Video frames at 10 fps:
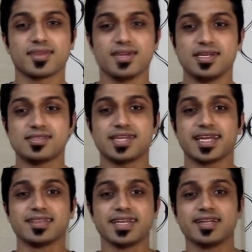Second
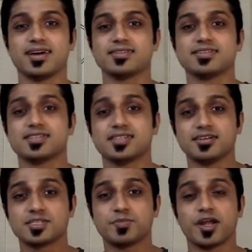thing it does is it
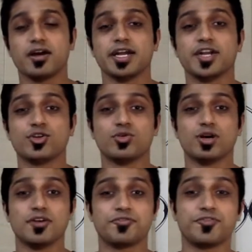turns prayer into
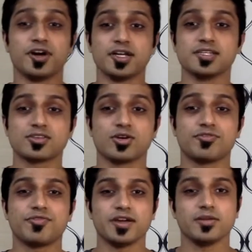a furnace or a
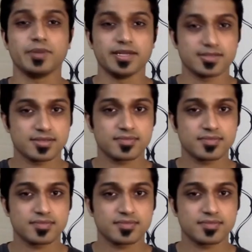fireplace.